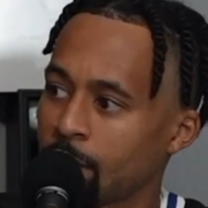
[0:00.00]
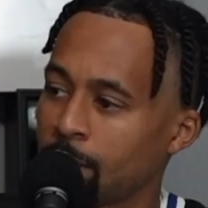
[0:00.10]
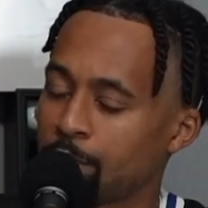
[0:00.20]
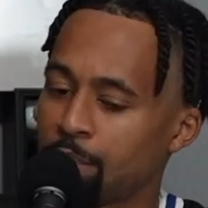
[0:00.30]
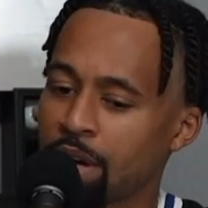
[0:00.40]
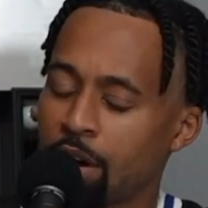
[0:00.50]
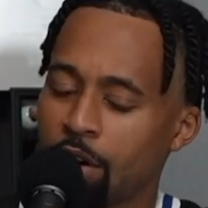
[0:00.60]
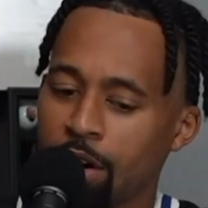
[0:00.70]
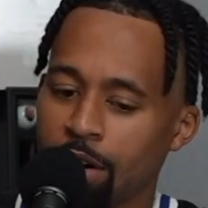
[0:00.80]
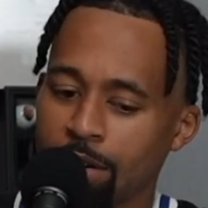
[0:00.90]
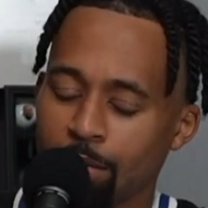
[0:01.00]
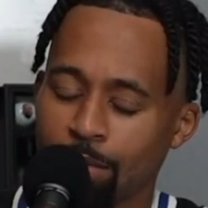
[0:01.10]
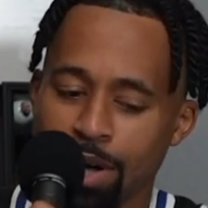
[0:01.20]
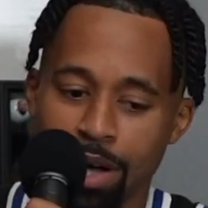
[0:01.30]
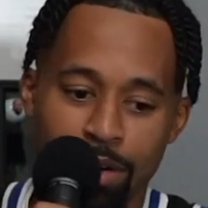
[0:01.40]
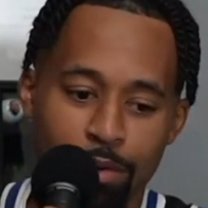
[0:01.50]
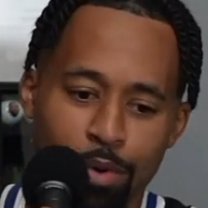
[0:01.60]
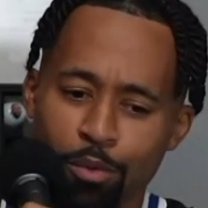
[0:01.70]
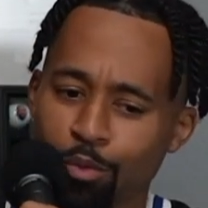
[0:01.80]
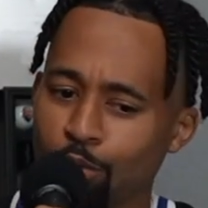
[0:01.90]
but
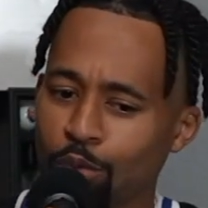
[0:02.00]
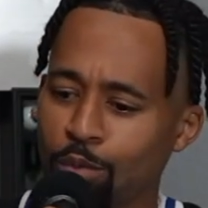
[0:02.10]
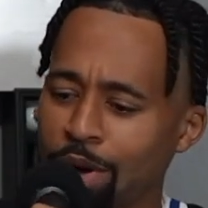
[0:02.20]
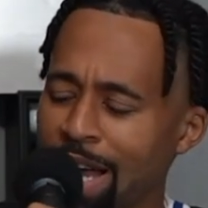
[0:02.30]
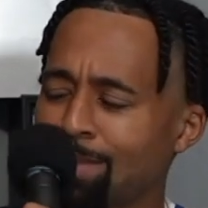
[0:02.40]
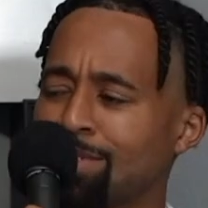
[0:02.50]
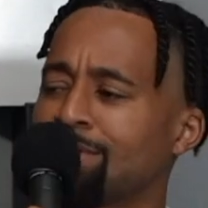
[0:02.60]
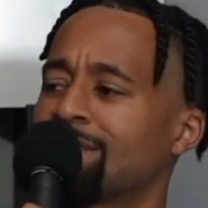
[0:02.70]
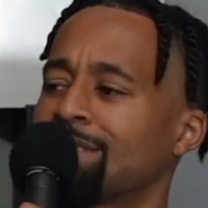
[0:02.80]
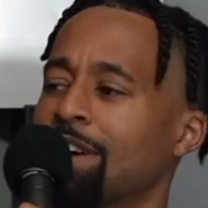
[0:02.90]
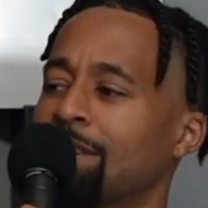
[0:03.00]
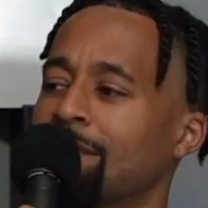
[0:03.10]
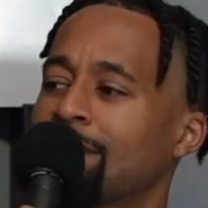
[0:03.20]
wow, what items did you get signed?